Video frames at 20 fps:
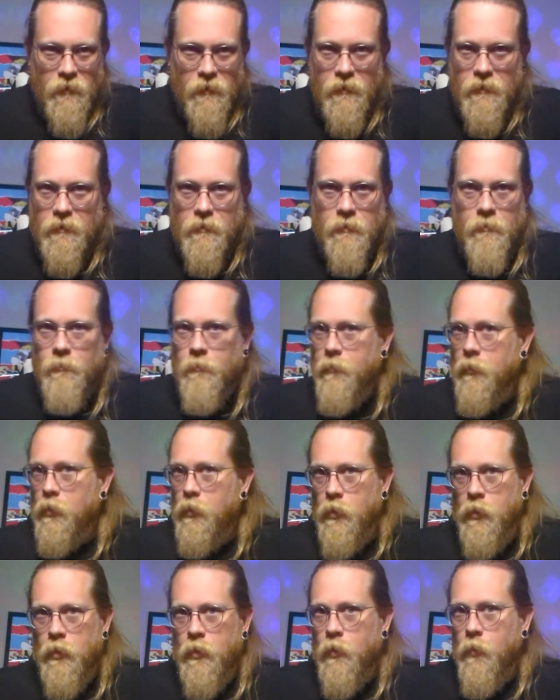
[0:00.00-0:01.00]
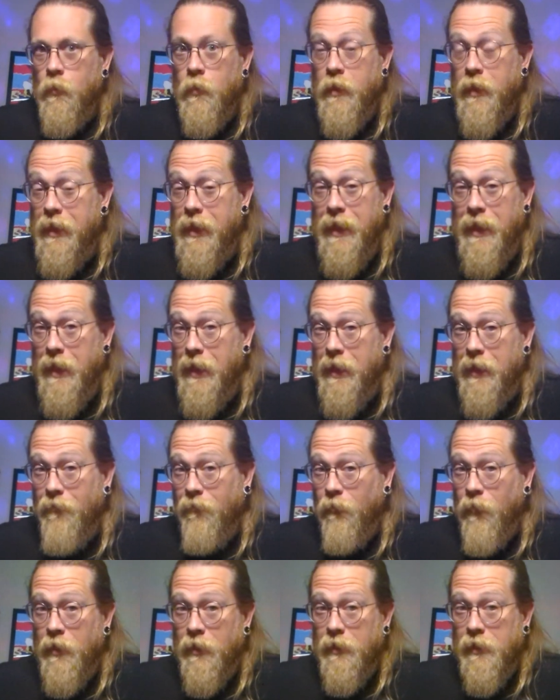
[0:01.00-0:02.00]
is,
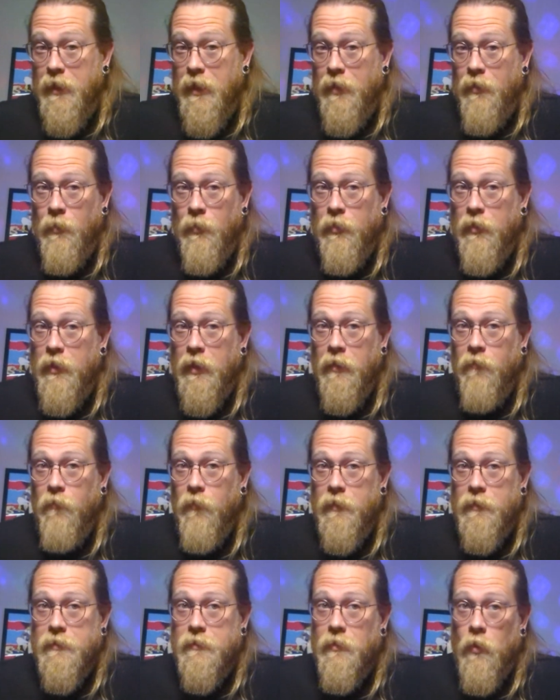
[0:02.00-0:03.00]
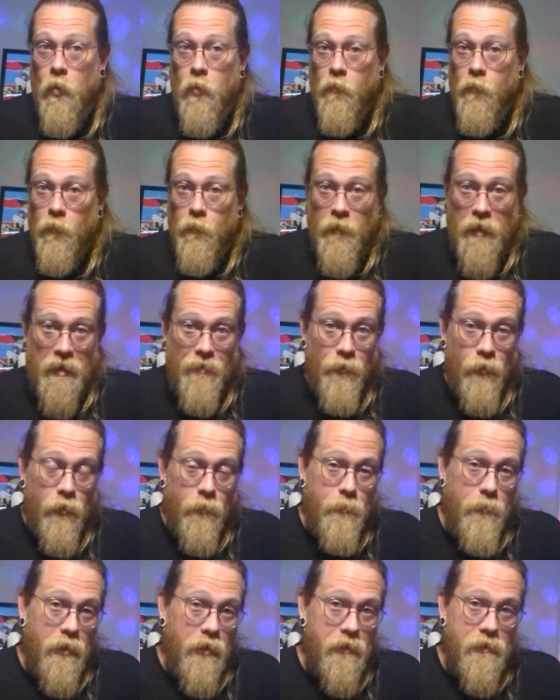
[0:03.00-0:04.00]
frankly, I don't think if it's over
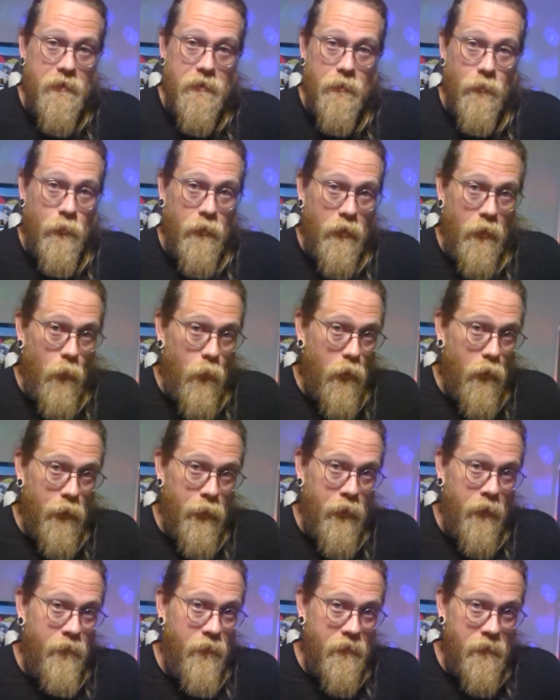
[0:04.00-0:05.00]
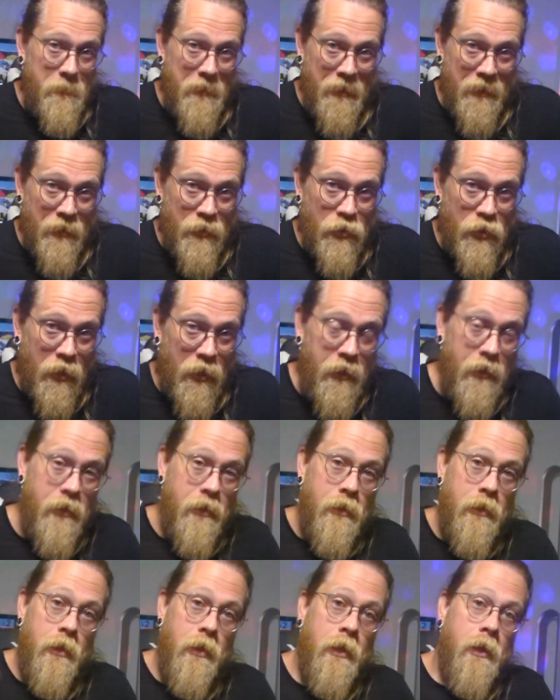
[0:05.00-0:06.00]
$500 really worth it if it's made in
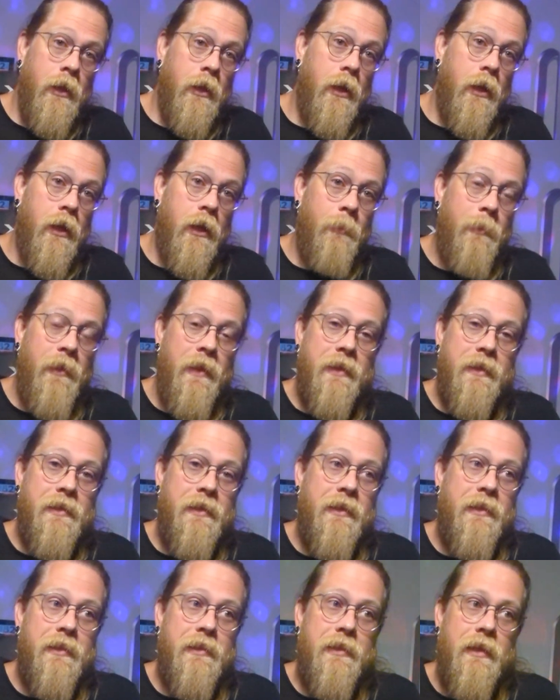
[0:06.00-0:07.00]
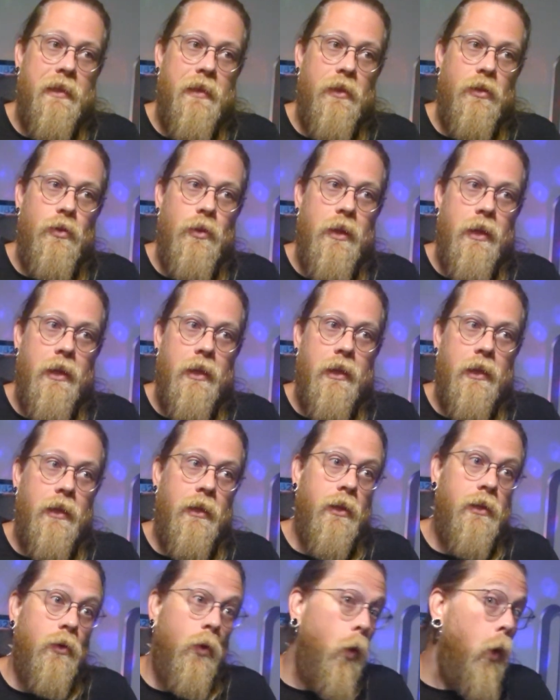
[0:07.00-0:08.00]
China. And that's not to say that you can't
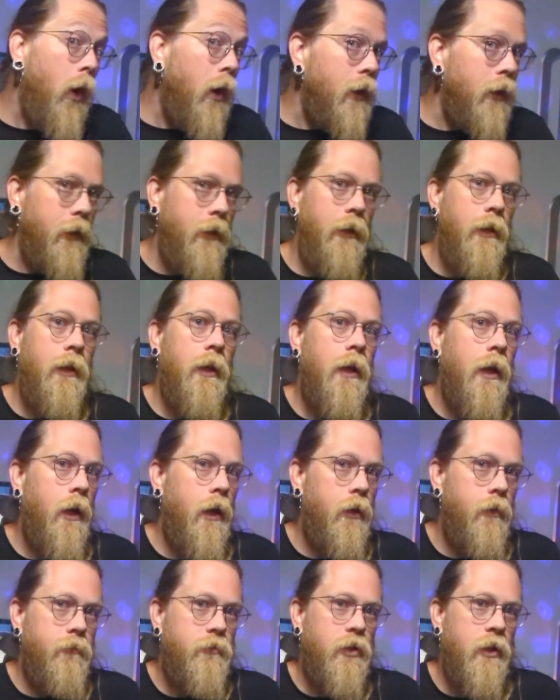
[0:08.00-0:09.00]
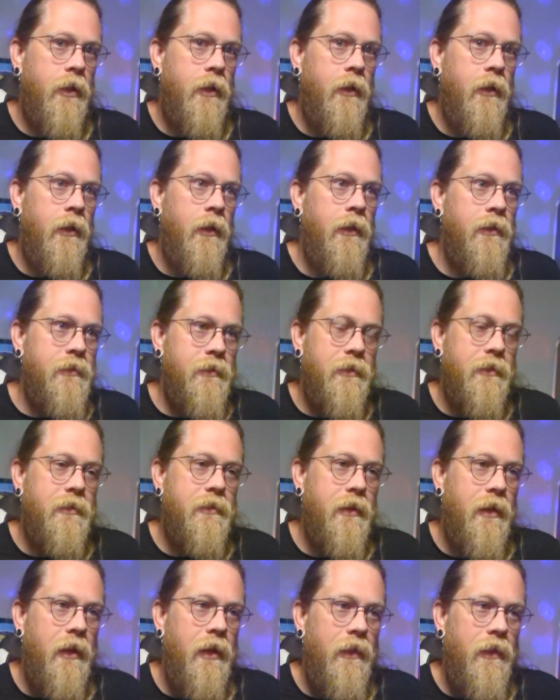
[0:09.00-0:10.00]
get quality out of China. It's to
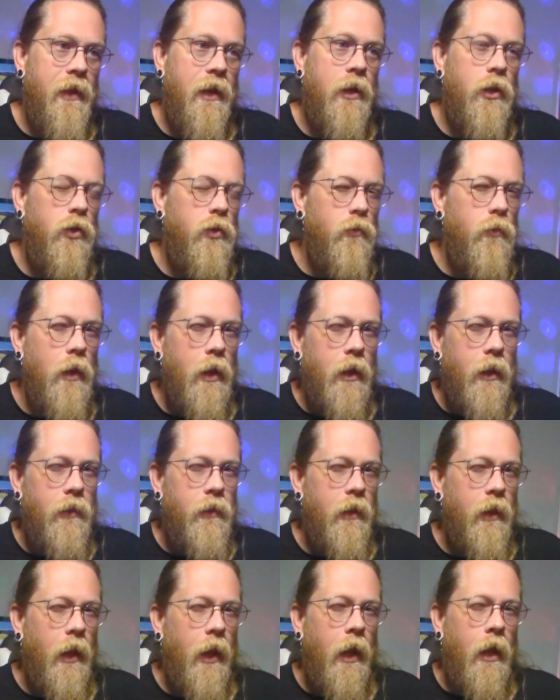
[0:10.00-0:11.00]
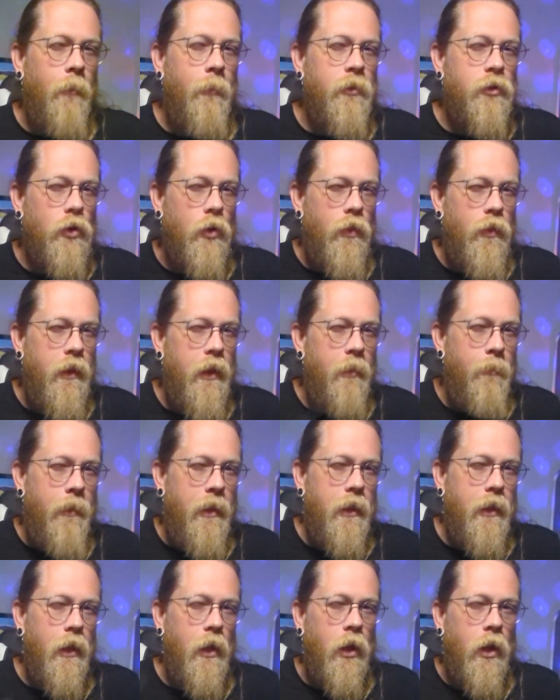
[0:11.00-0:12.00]
say that you got to think, how much are they
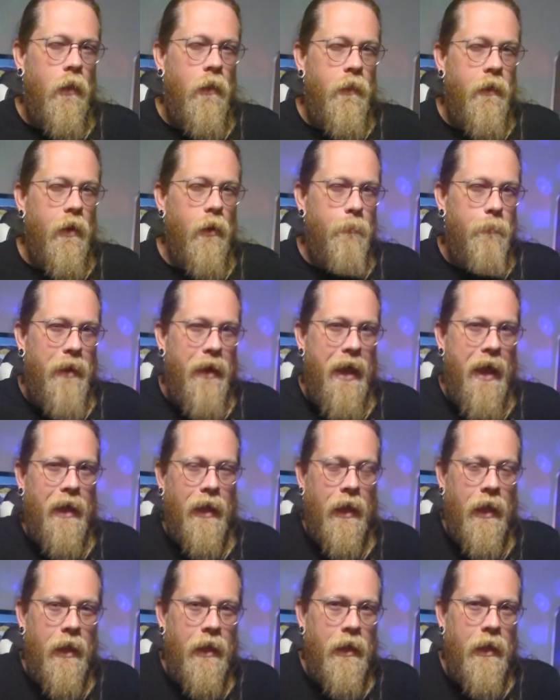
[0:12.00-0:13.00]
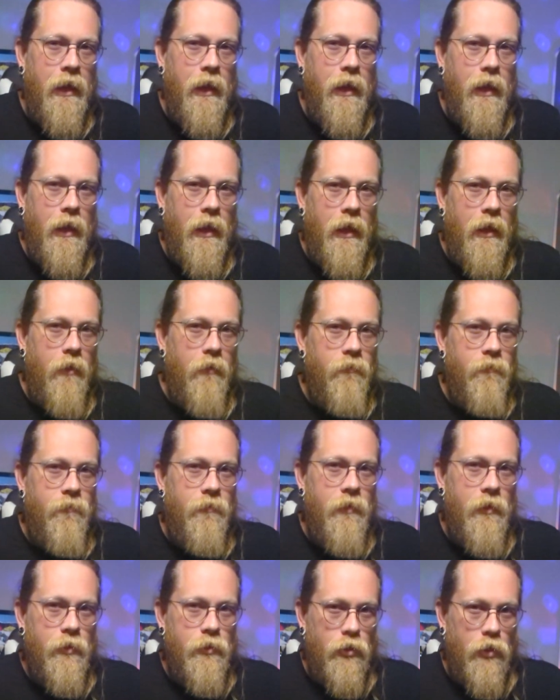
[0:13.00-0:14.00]
making on their back end if
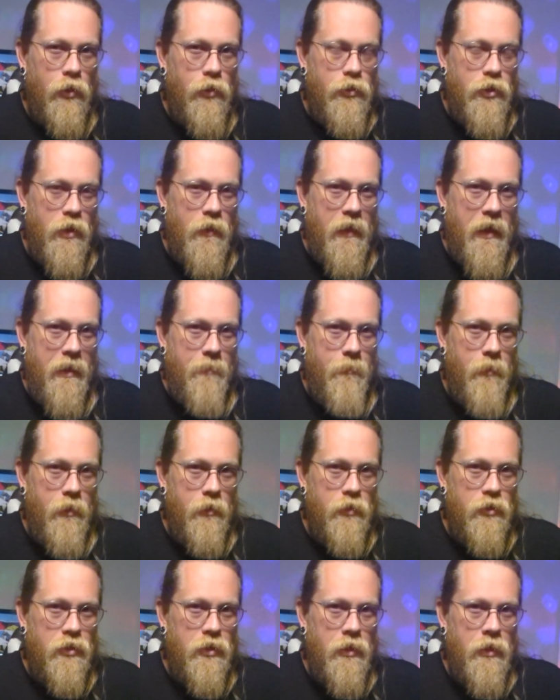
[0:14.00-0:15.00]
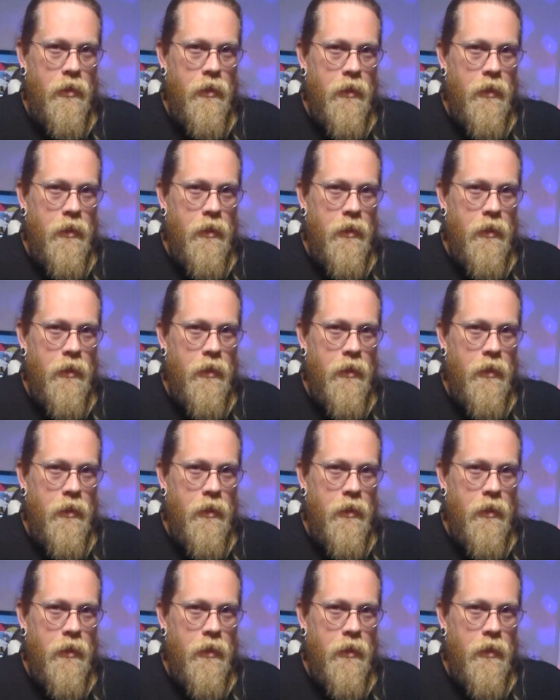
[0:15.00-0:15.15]
they're charging that much?